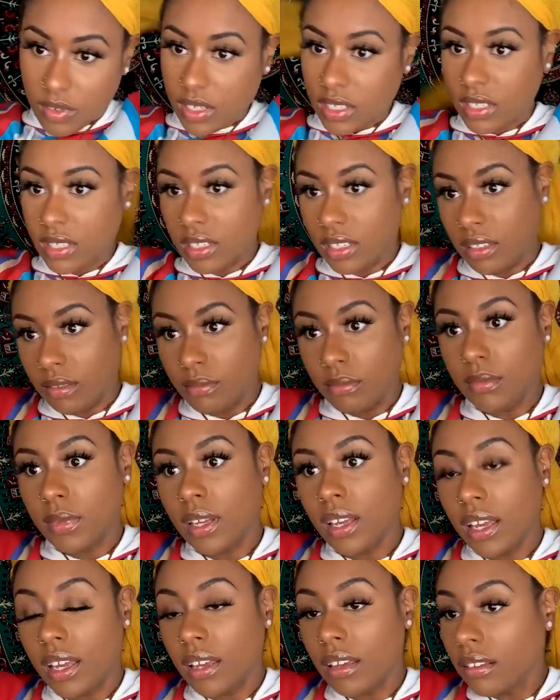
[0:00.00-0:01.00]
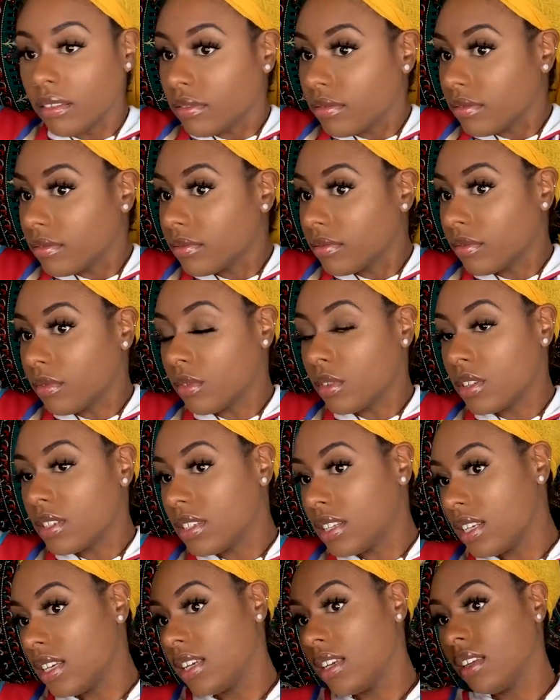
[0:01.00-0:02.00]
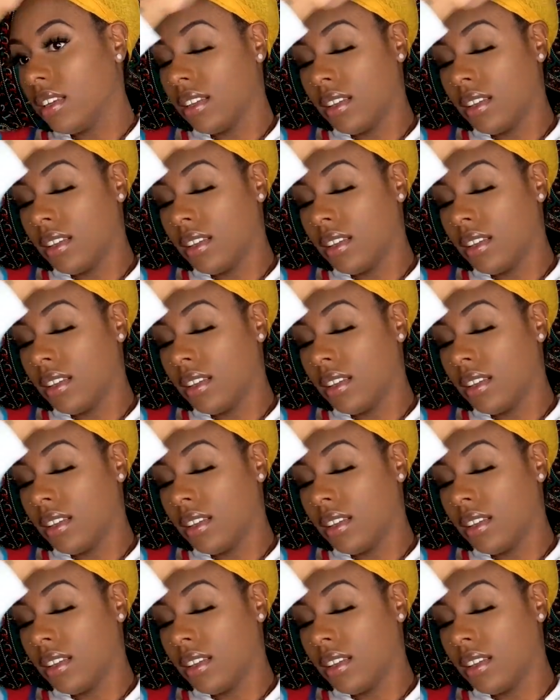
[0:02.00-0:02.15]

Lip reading: rusty, but we'll see.